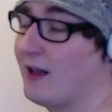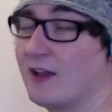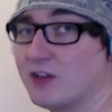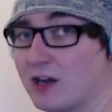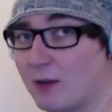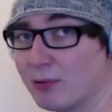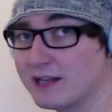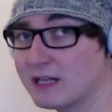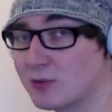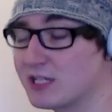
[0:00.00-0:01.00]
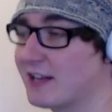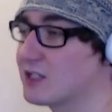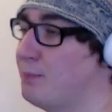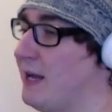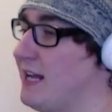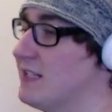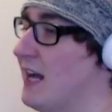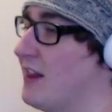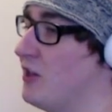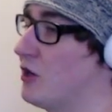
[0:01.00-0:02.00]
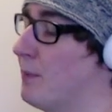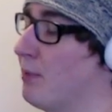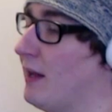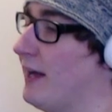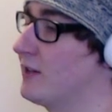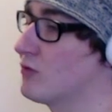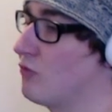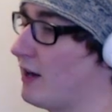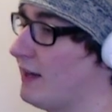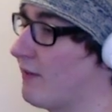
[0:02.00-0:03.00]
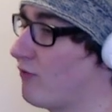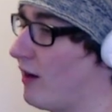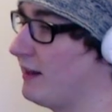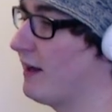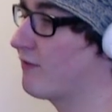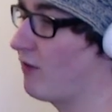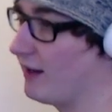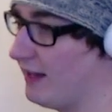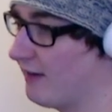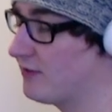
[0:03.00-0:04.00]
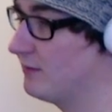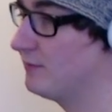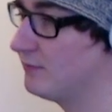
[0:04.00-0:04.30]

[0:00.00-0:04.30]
If you can't play doubles at that speed, then you can play it right, left, right, left, right, left.